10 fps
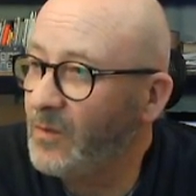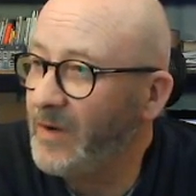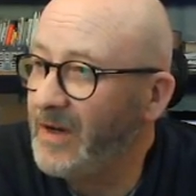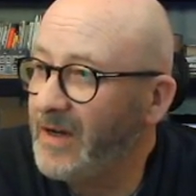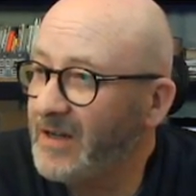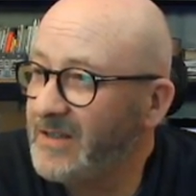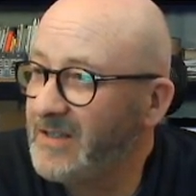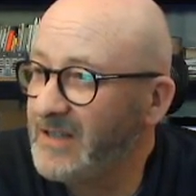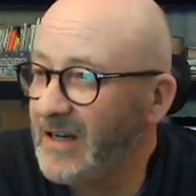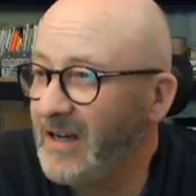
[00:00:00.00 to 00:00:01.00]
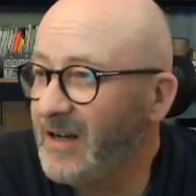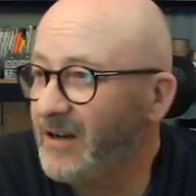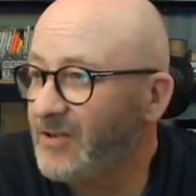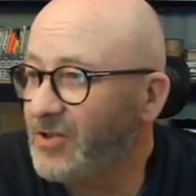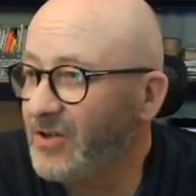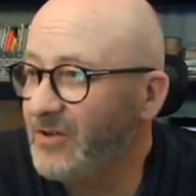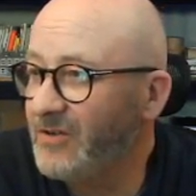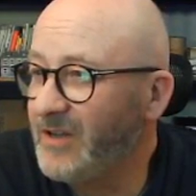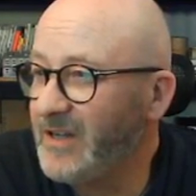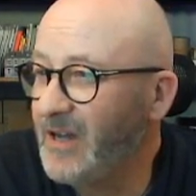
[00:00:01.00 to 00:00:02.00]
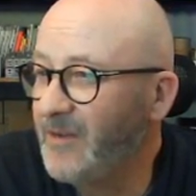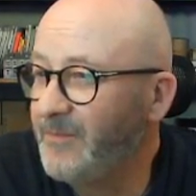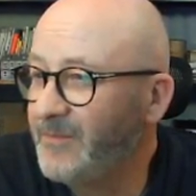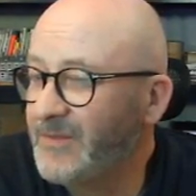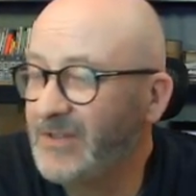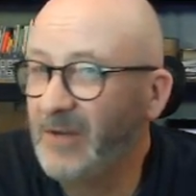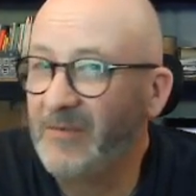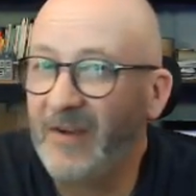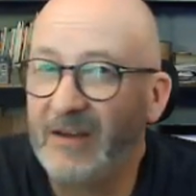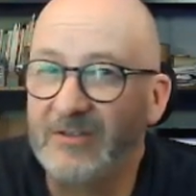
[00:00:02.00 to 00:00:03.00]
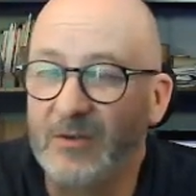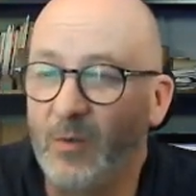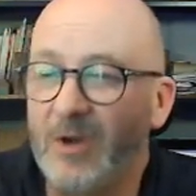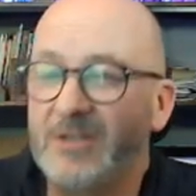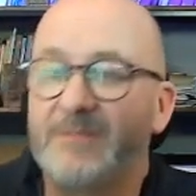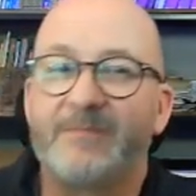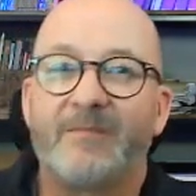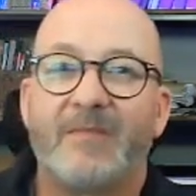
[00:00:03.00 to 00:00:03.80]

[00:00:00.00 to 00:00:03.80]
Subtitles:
we can see, I'll show you the type of house it was.